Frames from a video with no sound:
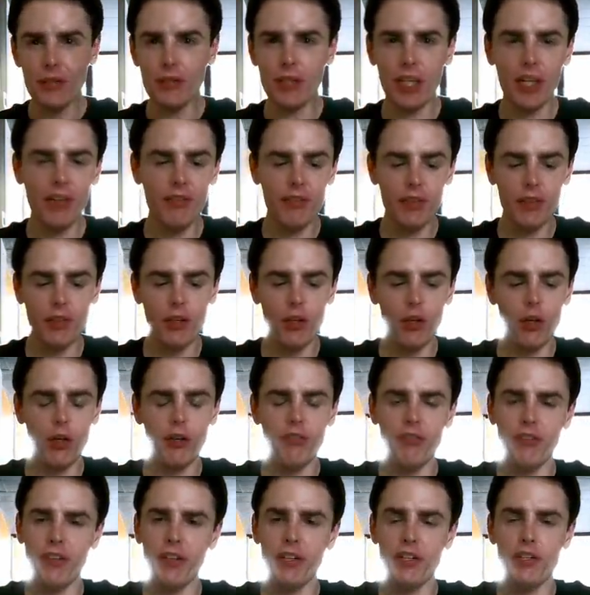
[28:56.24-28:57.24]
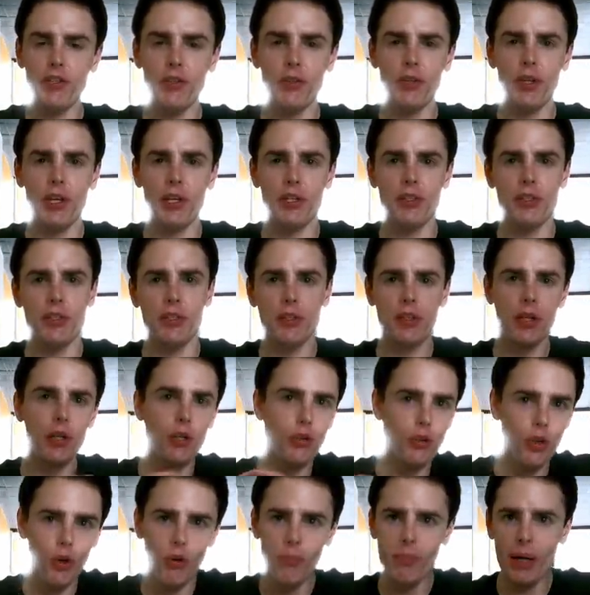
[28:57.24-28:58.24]
Definitely not going to finish all this.
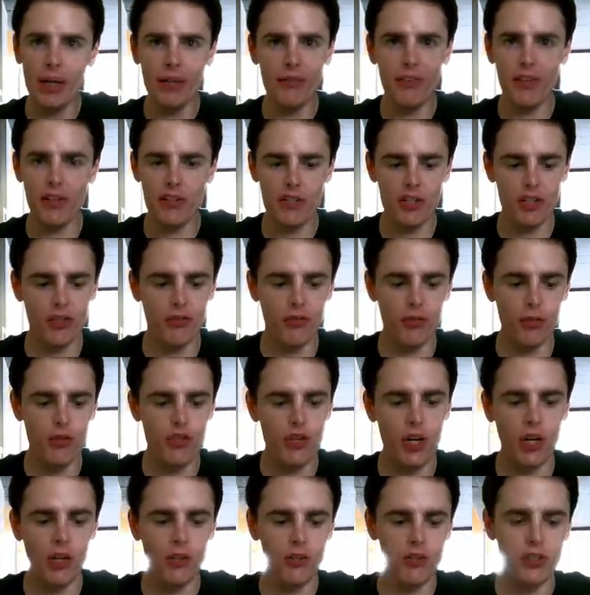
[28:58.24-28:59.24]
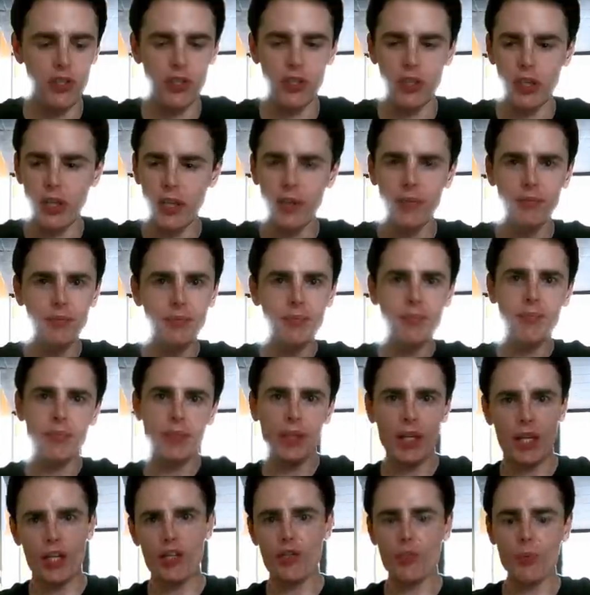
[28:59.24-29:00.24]
No man versus food challenge today.
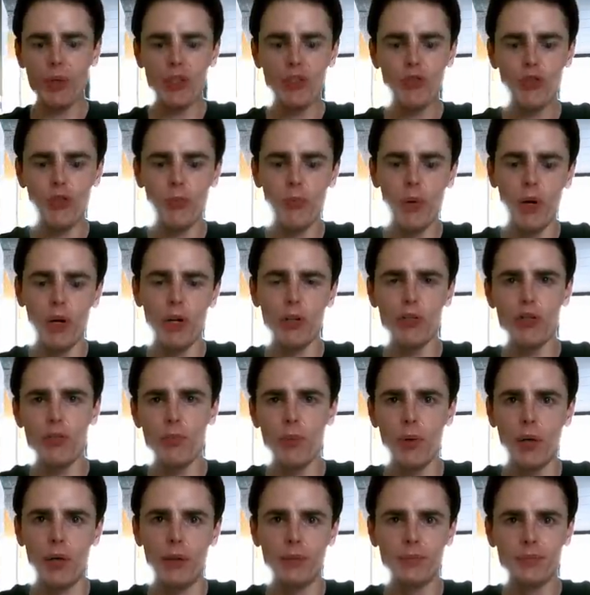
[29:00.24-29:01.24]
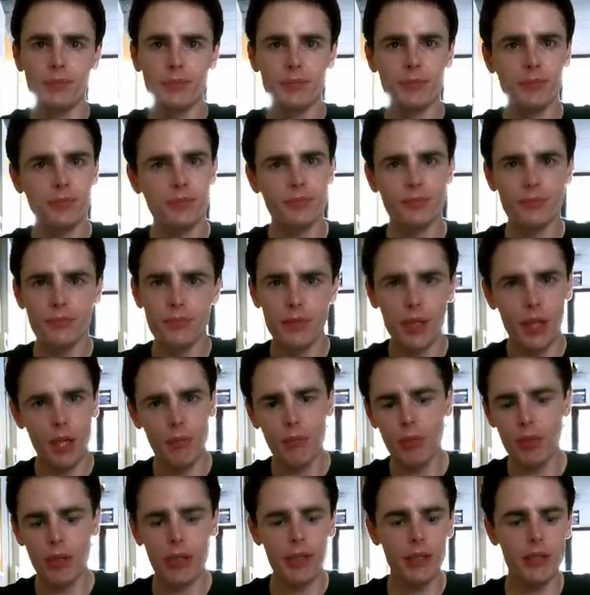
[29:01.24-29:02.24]
It's way too much, but I'm
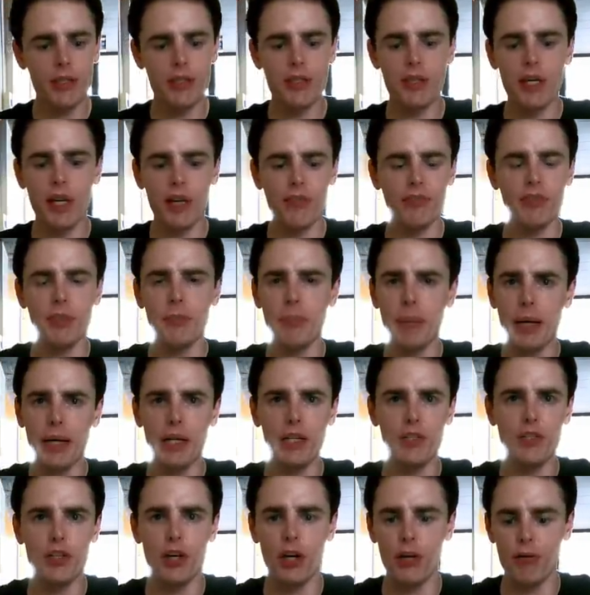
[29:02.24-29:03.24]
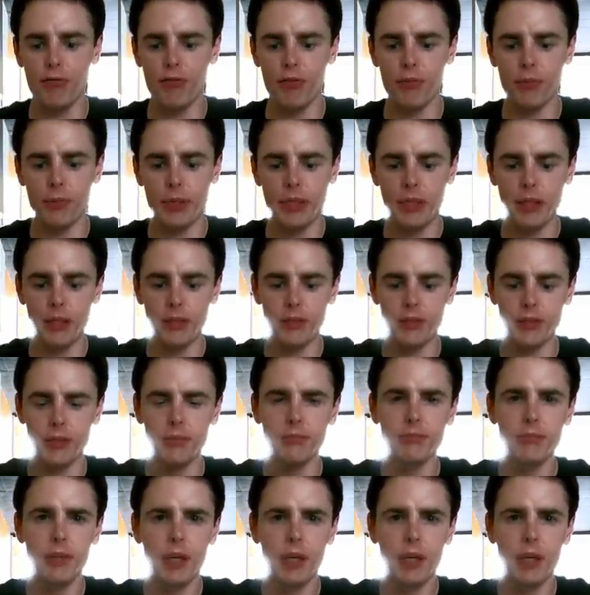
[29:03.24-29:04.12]
going to get the staff to package it up for me, and